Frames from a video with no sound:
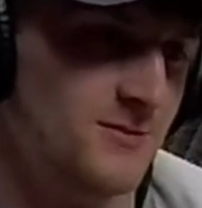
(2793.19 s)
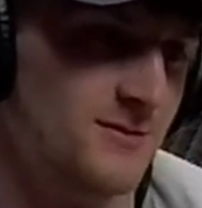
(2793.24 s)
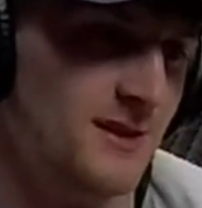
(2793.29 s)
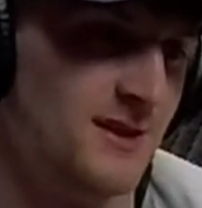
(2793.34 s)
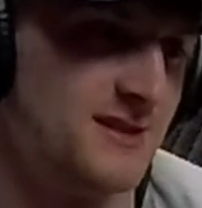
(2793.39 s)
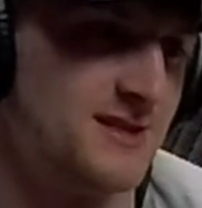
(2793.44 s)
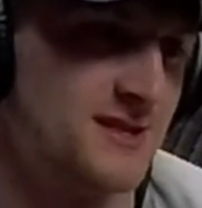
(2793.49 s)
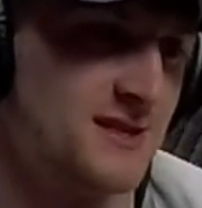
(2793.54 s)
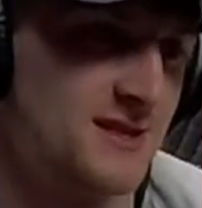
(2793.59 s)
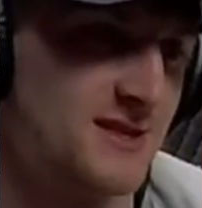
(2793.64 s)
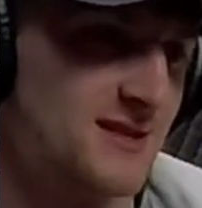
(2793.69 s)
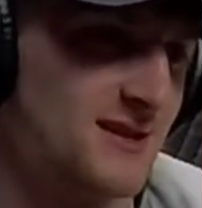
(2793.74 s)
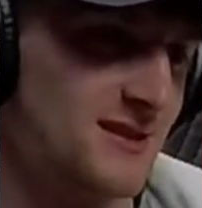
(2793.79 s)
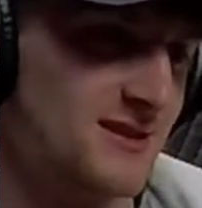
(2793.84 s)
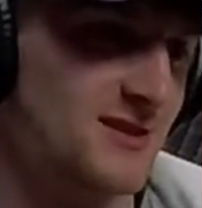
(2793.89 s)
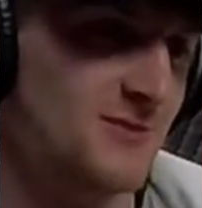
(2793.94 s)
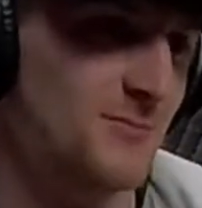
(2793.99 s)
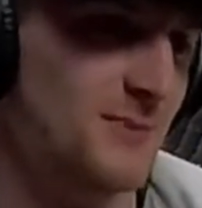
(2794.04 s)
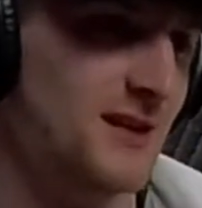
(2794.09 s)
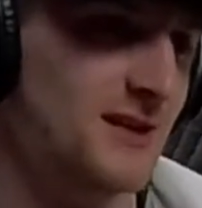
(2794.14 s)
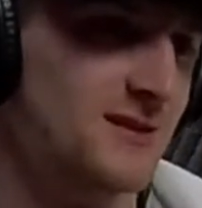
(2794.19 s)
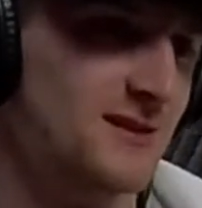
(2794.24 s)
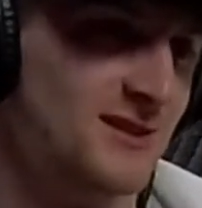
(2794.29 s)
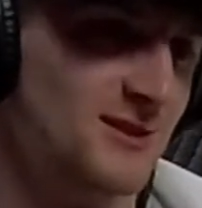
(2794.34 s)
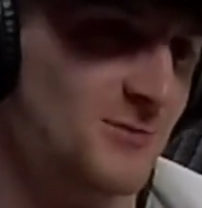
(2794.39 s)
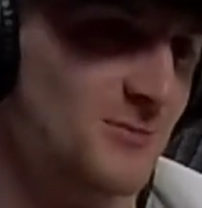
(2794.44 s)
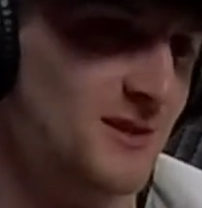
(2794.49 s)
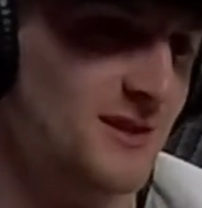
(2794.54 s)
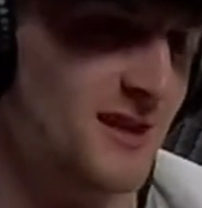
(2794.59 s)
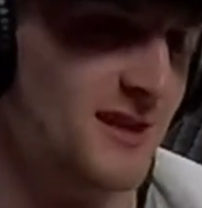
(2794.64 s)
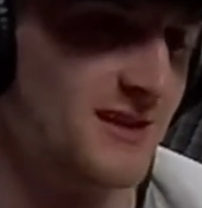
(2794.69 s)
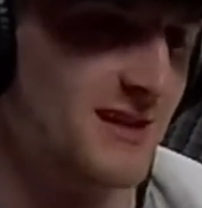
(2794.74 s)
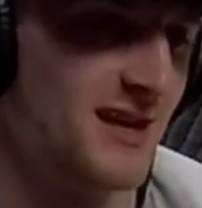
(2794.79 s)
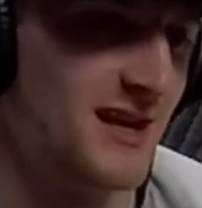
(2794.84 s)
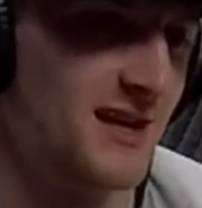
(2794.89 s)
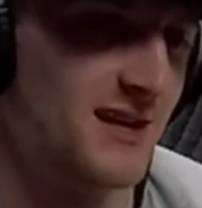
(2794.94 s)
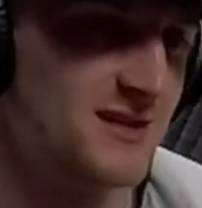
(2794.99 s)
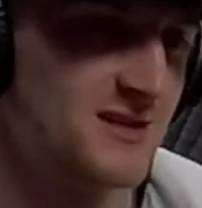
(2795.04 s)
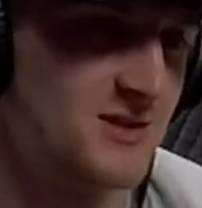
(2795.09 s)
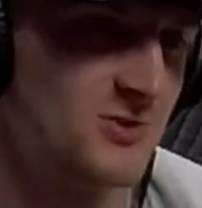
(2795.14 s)
that's just like the main thing to me. Like,
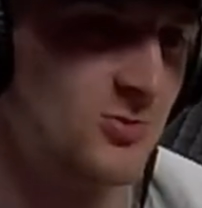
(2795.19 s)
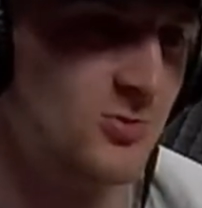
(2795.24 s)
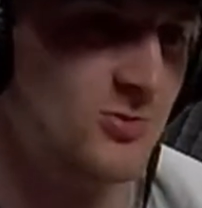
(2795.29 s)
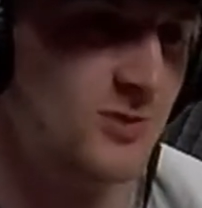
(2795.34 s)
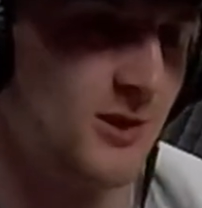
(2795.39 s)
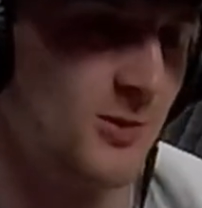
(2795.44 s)
yeah, it's cool,